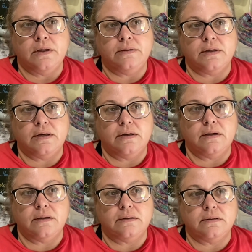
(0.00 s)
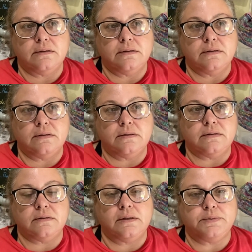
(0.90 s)
the
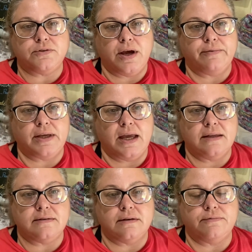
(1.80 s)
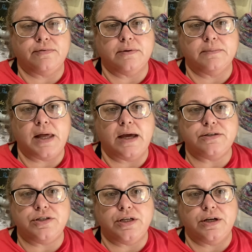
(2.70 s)
slip stravaganza from
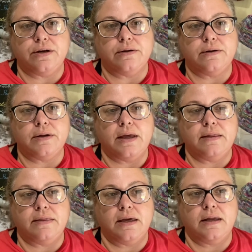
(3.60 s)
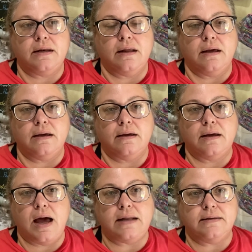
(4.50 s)
last year that
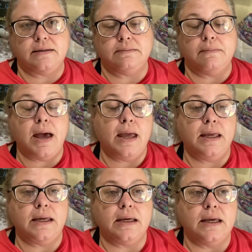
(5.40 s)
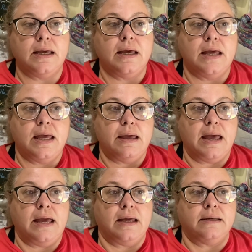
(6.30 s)
I didn't make,
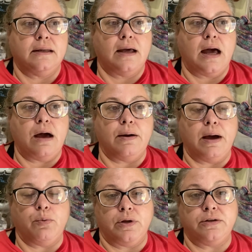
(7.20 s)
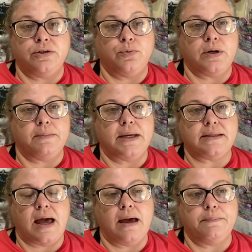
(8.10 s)
and I do want to make
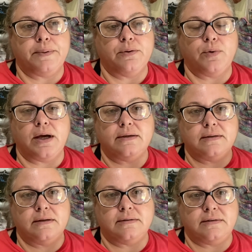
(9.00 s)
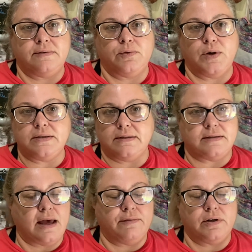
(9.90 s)
that, but Stephen West is
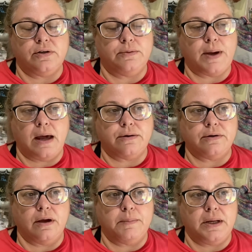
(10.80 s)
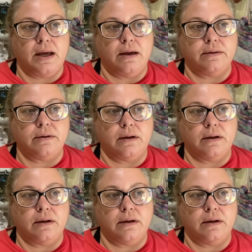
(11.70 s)
having a new pattern coming out